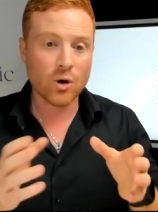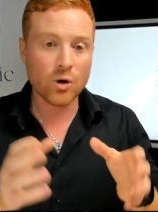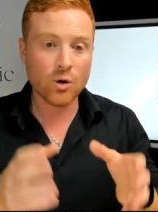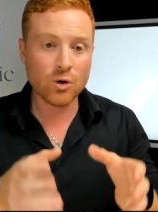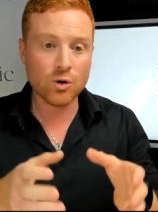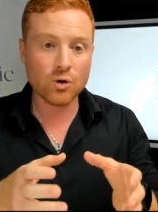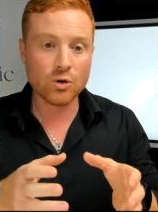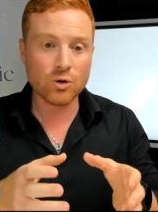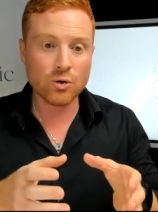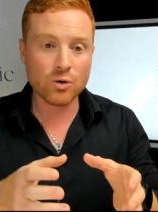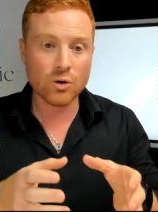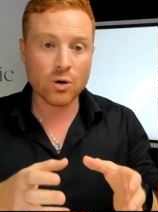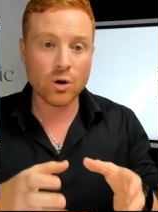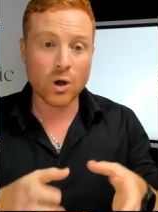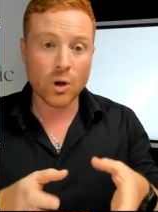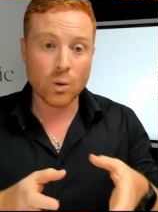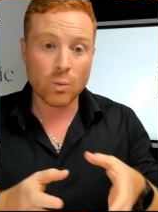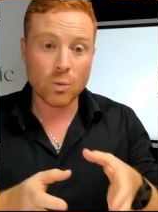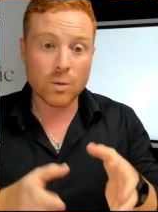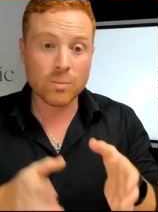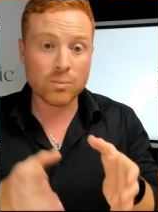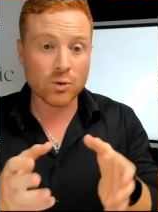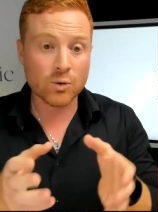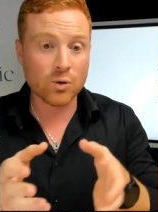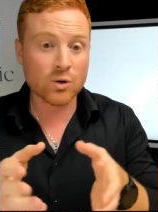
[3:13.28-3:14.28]
who
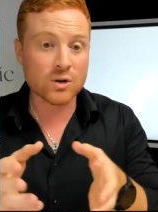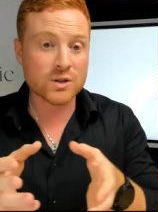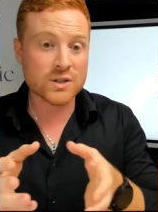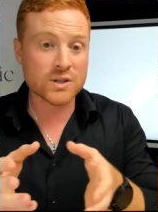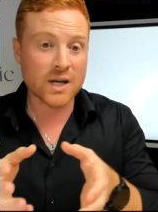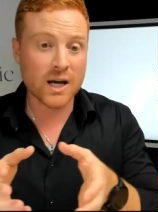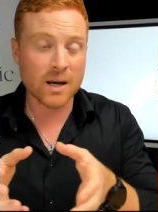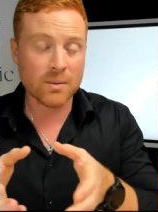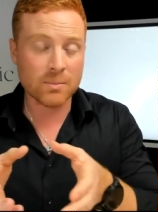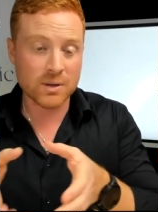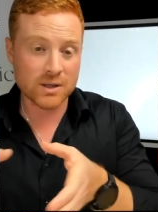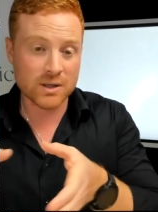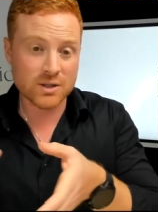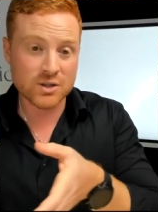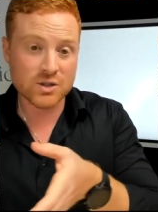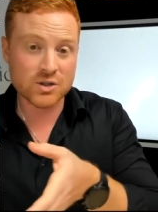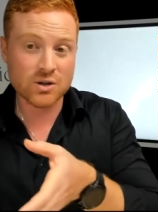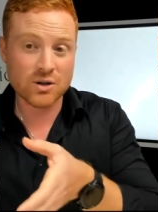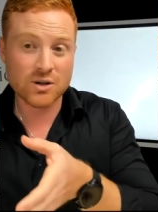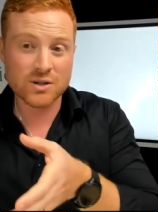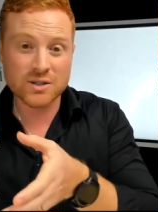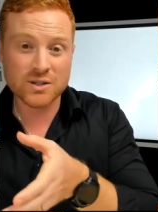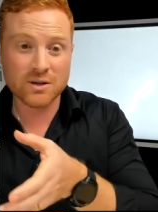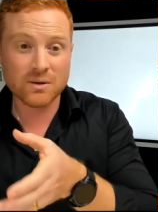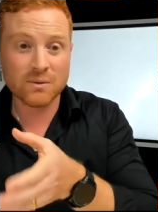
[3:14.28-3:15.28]
were brought up in a
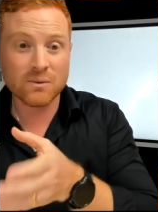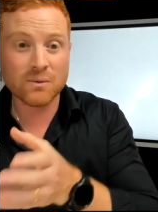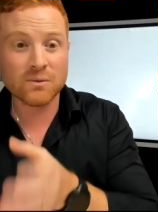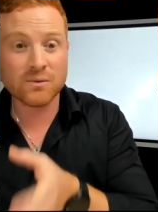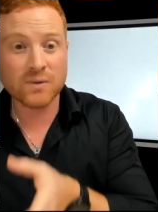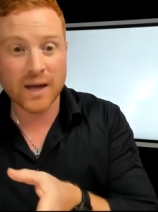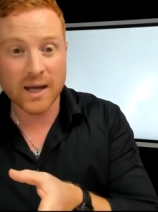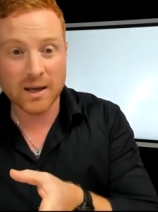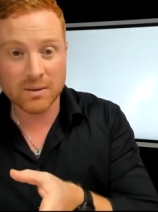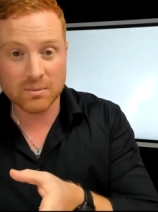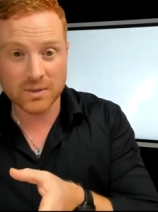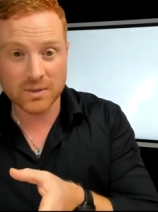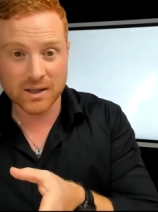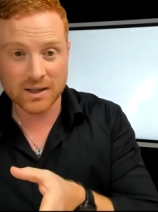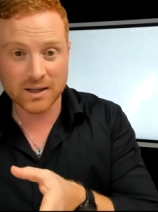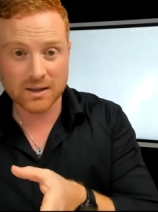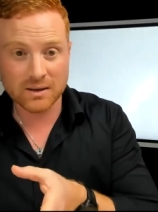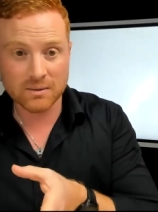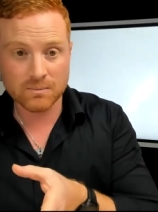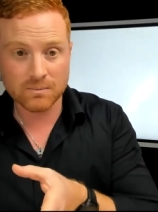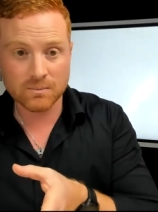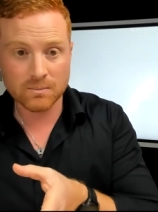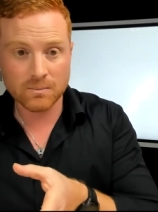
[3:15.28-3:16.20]
certain family,